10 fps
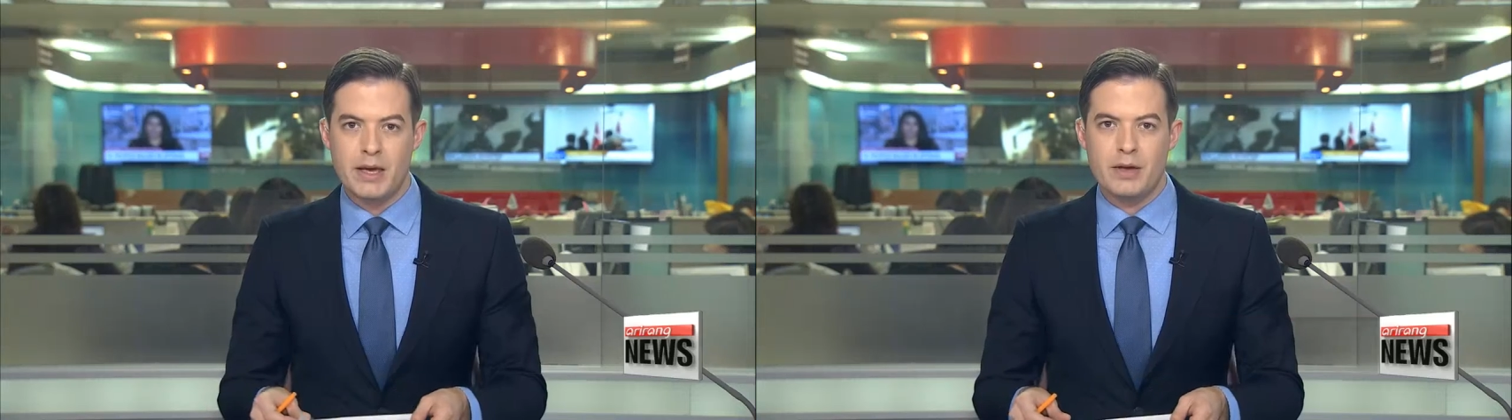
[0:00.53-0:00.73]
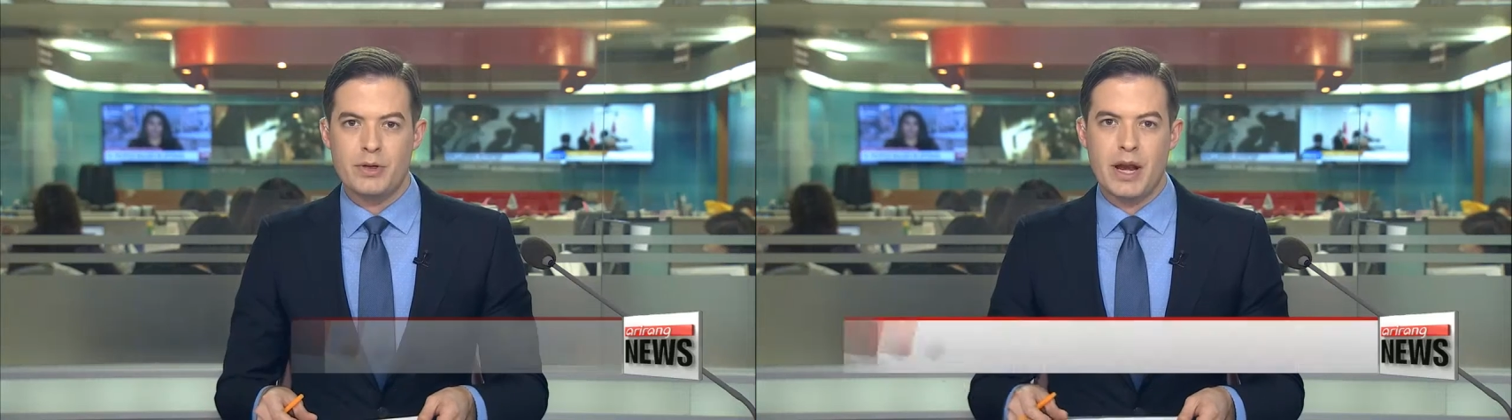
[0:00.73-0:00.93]

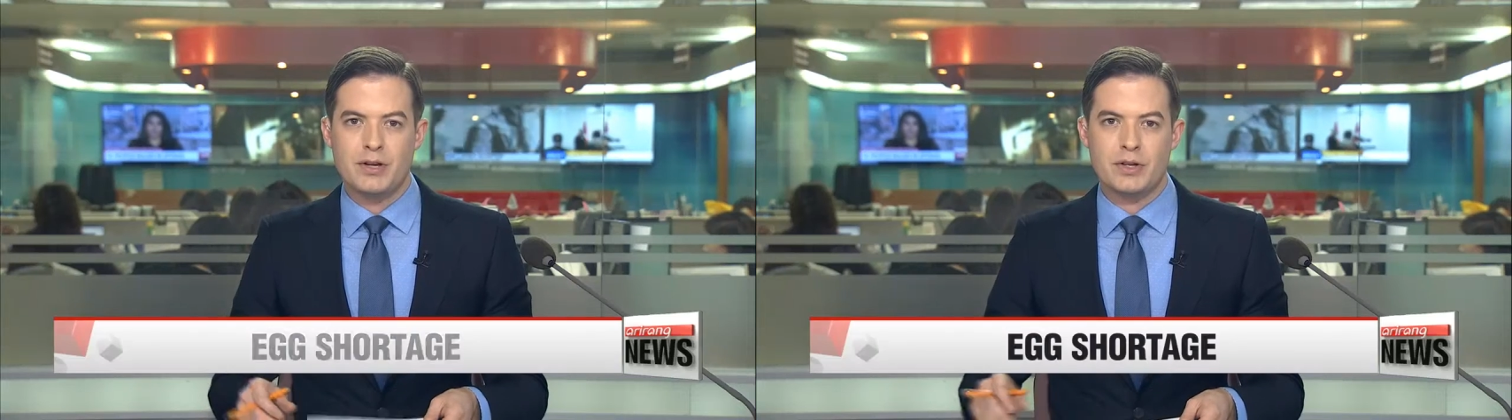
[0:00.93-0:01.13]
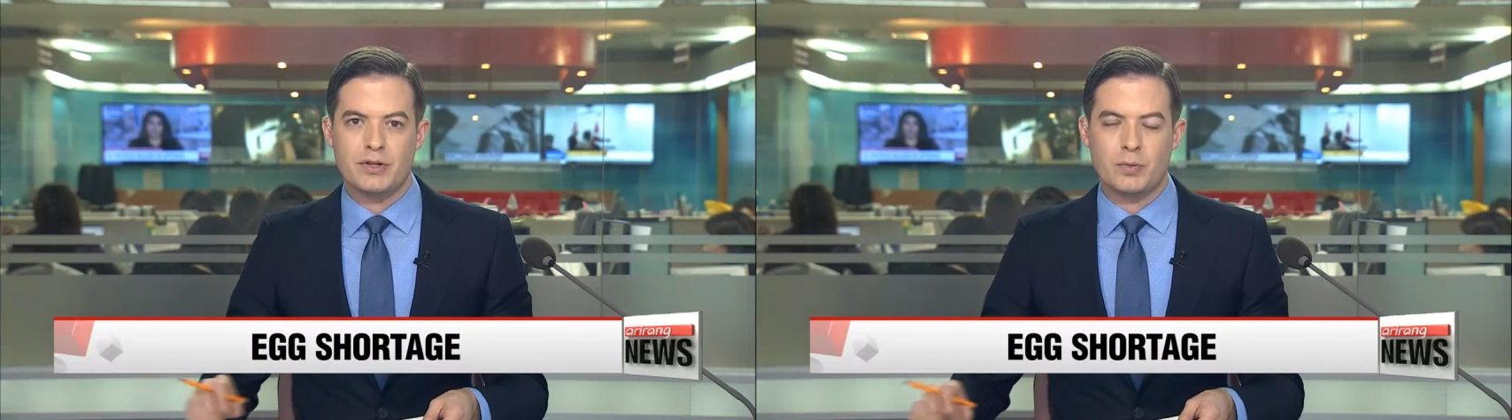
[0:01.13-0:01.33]
The
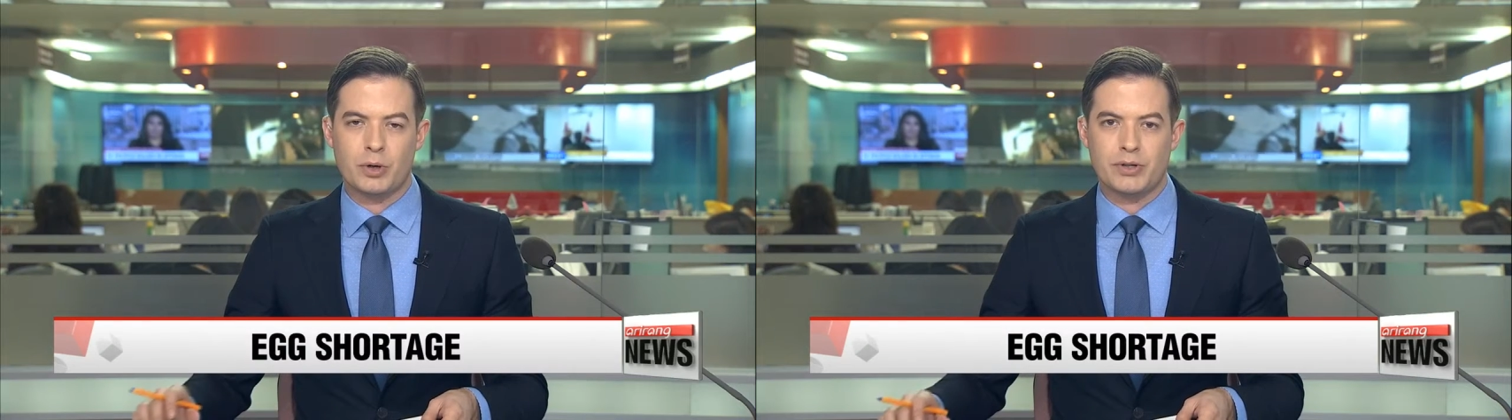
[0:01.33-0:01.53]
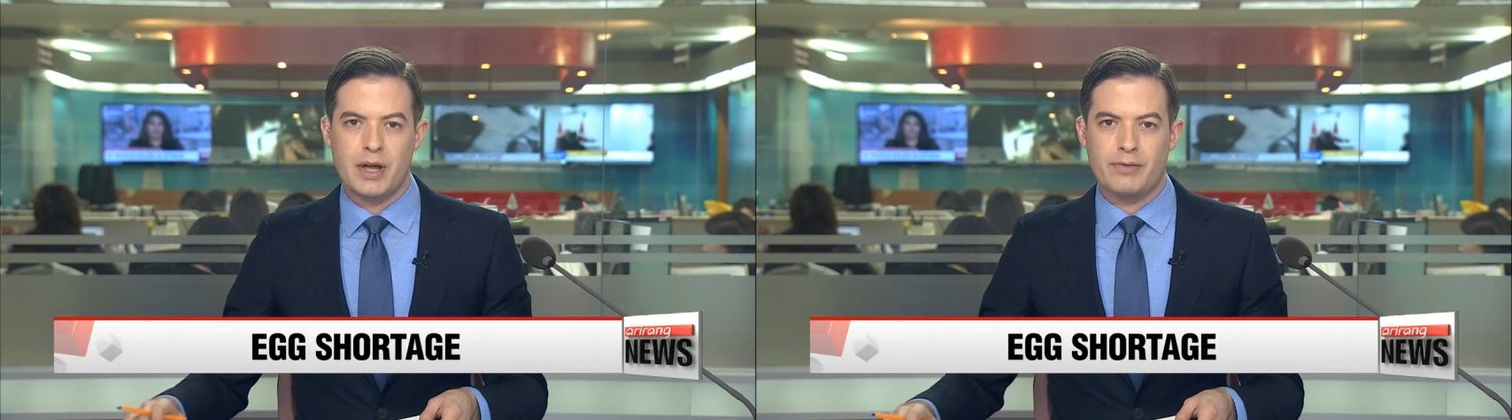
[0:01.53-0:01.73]
nation's
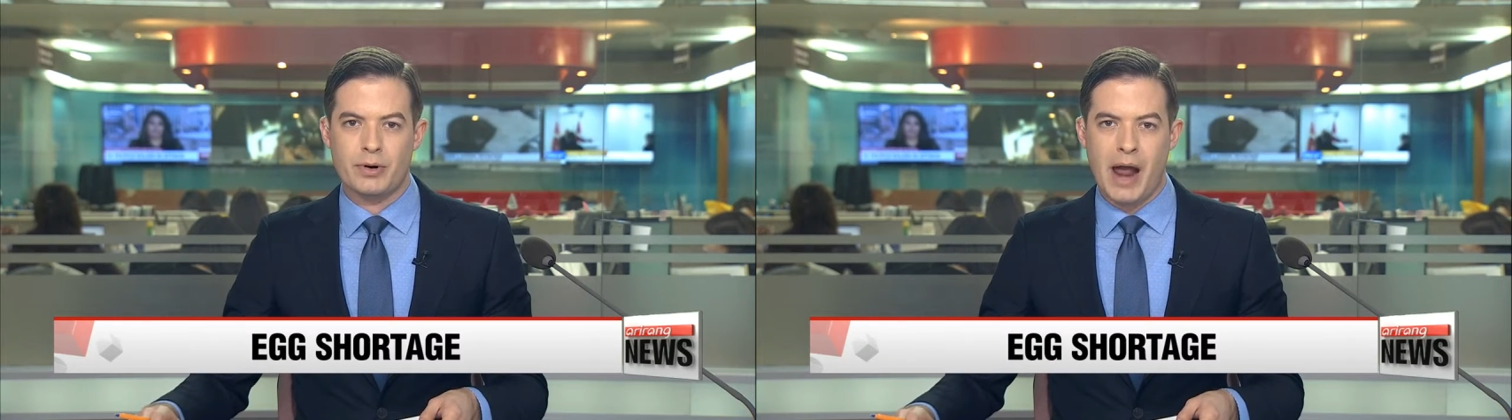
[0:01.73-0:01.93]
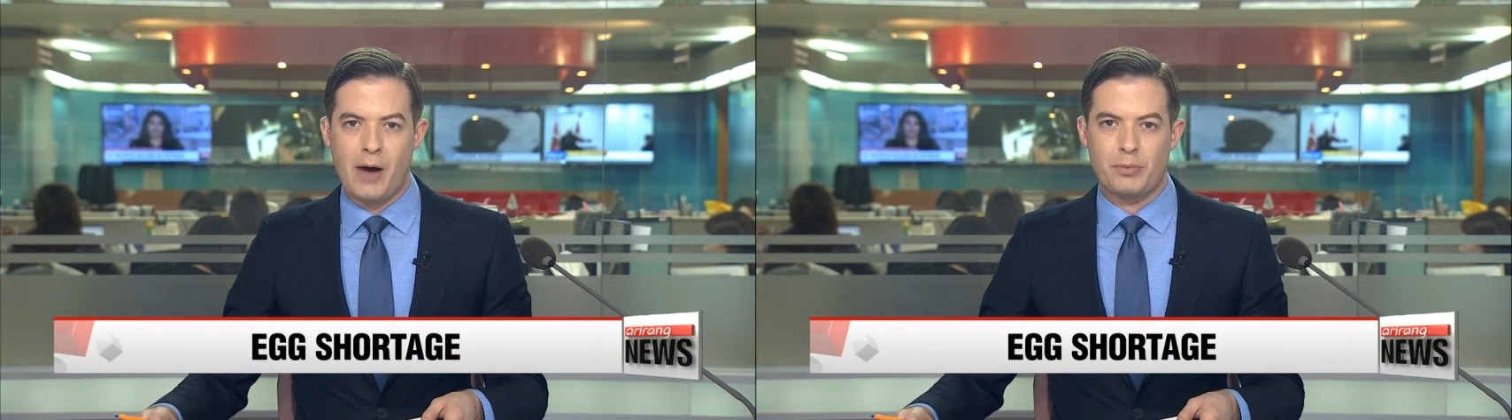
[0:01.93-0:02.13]
worst
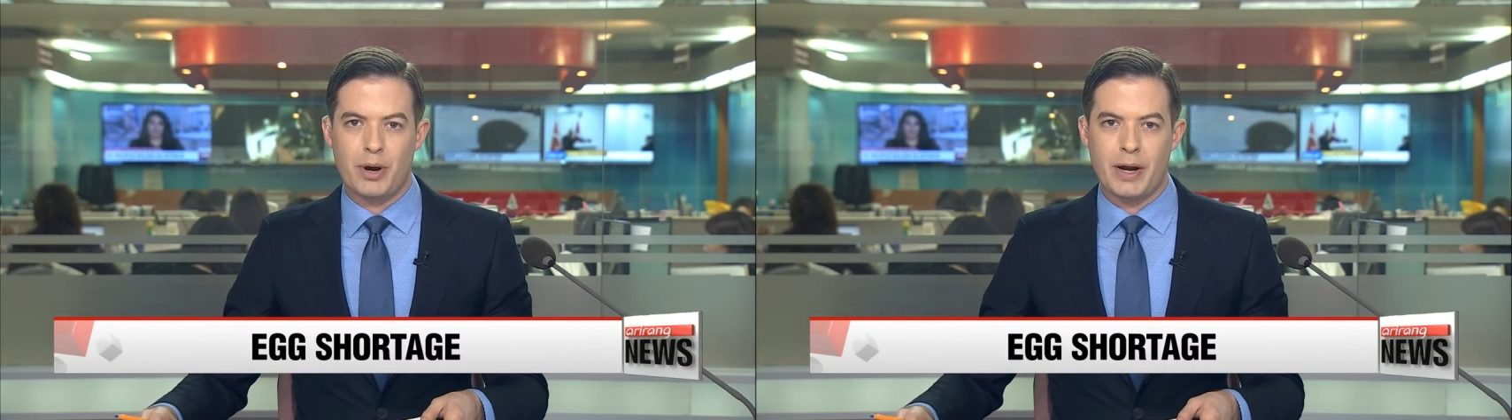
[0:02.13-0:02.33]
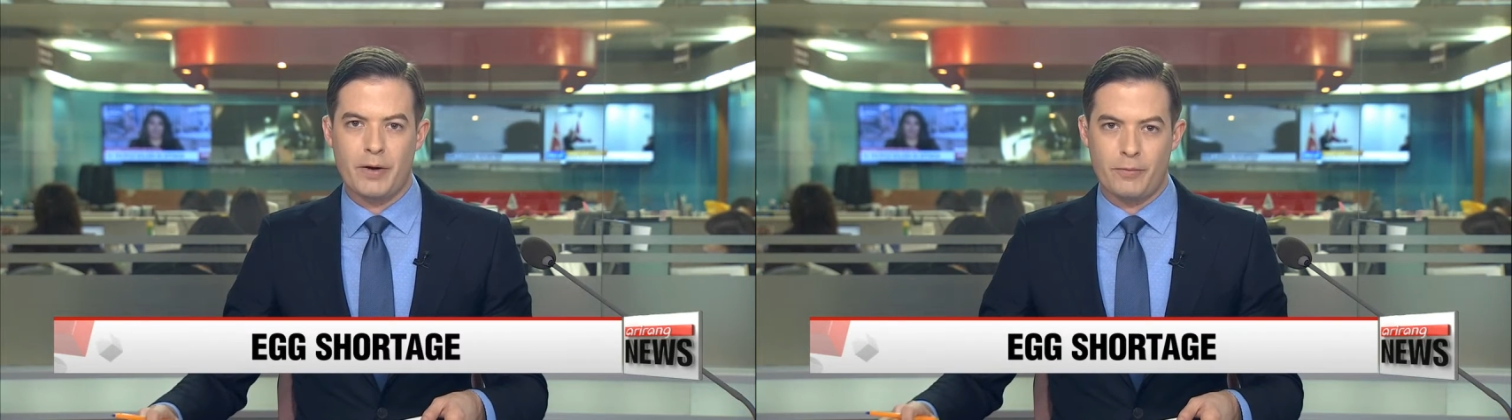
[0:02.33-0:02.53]
ever
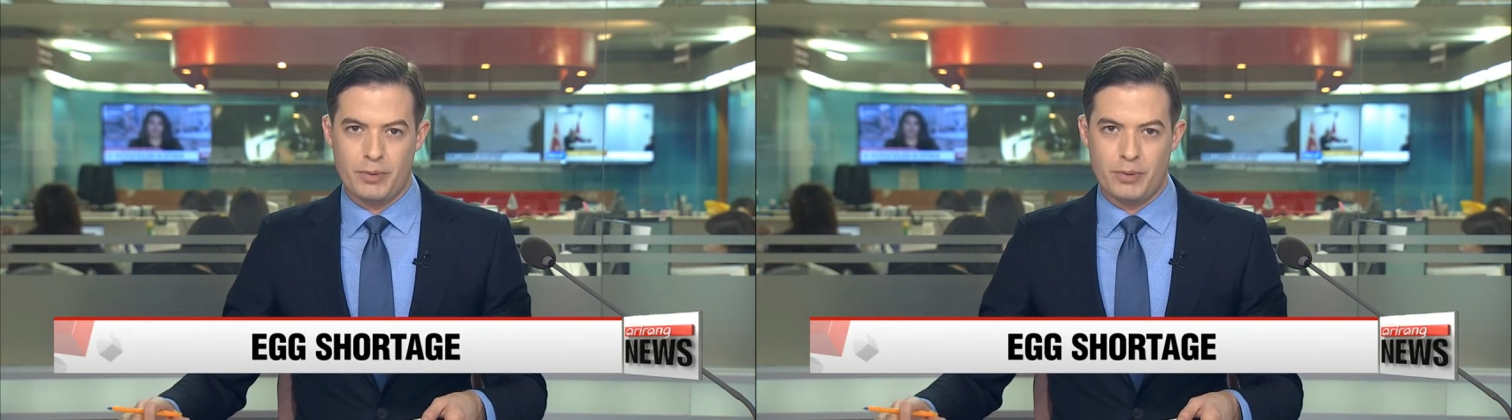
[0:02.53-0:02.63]
outbreak of